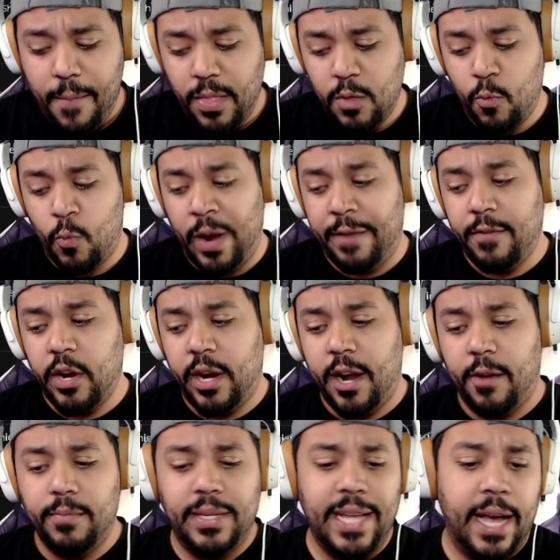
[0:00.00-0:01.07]
whenever it
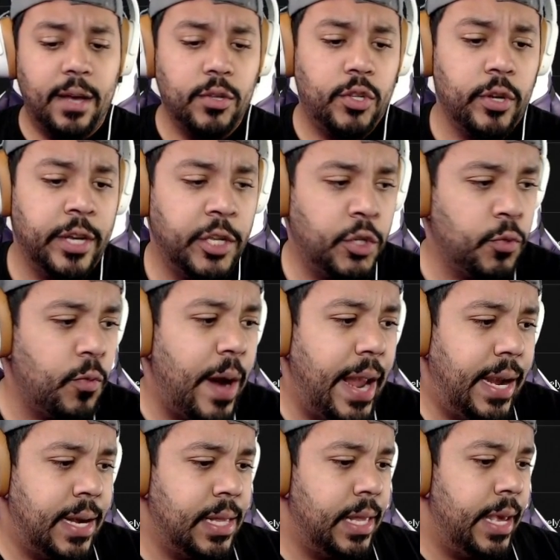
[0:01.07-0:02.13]
comes down to his right
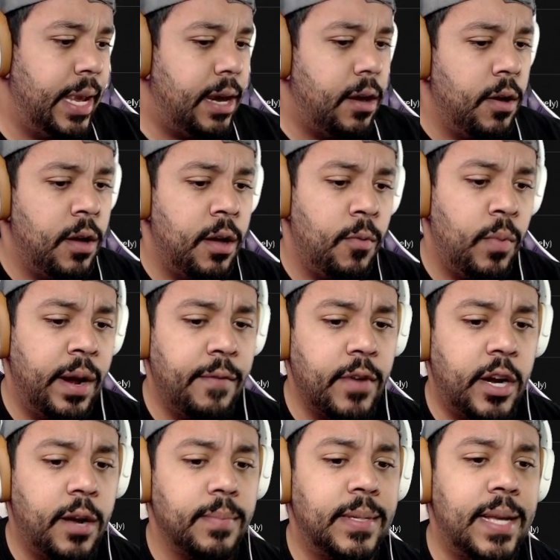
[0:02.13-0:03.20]
click, whenever it
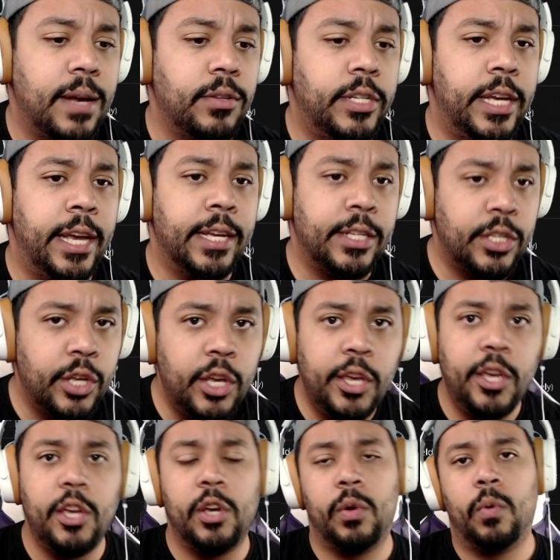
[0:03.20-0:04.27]
comes down to his
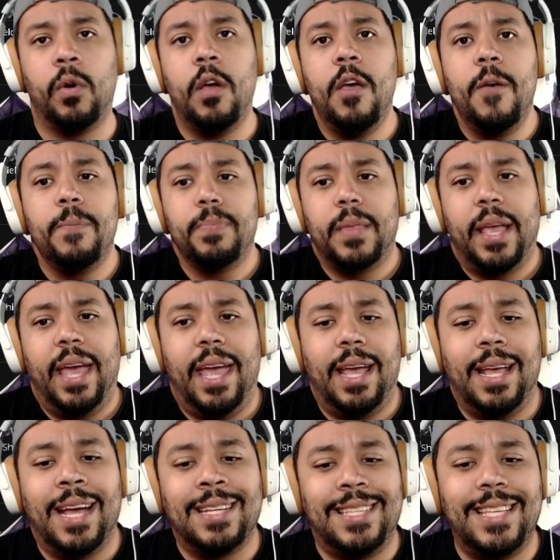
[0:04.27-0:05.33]
Q,
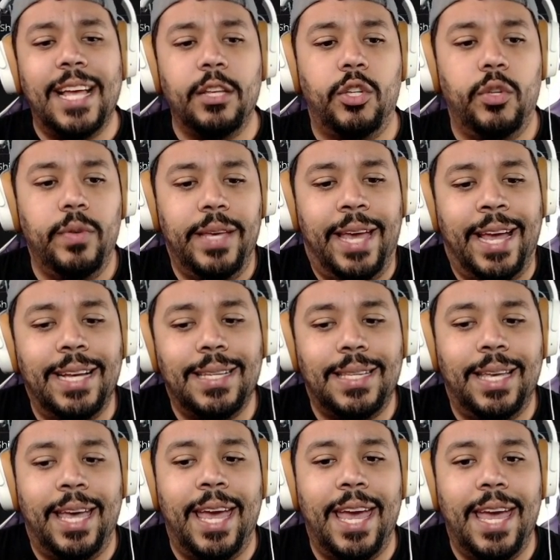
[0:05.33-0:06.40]
essentially his
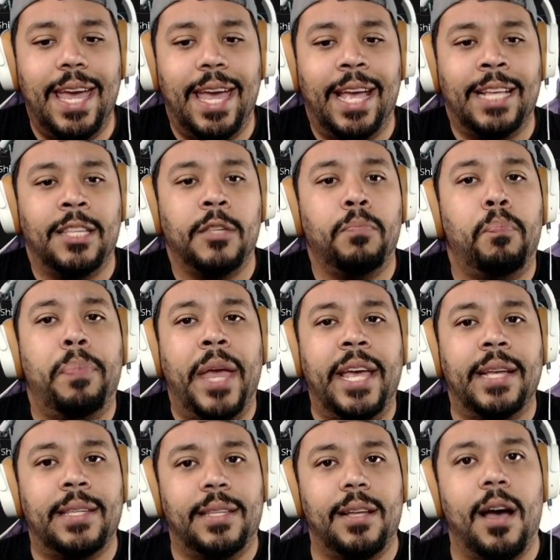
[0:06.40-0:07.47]
kit is
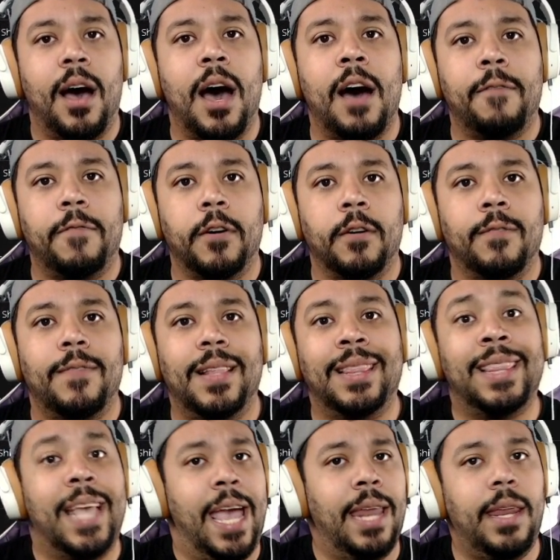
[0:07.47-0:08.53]
based off of
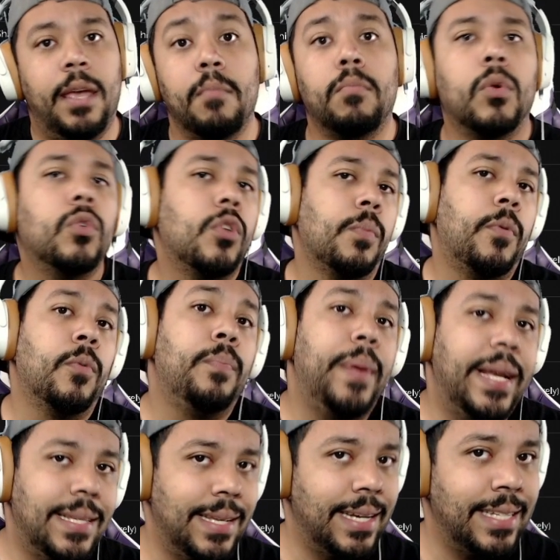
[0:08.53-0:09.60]
landing multiple
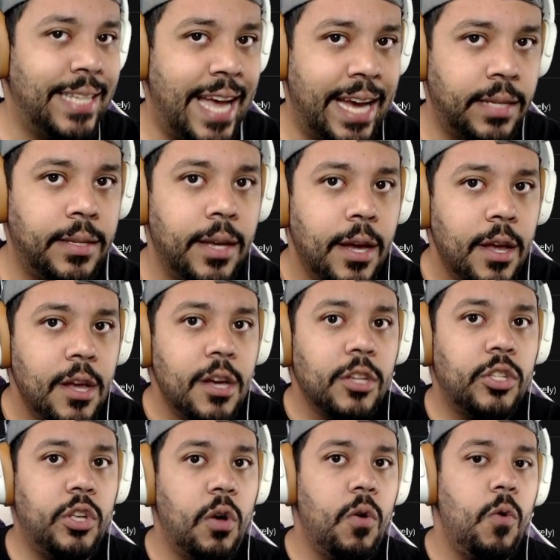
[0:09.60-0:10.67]
basic attacks.
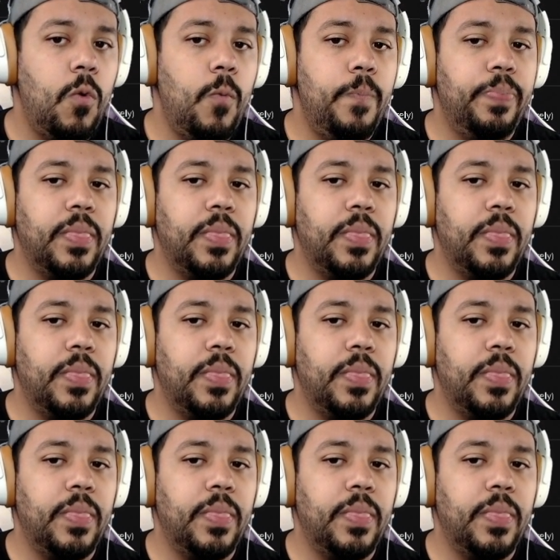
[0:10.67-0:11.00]
So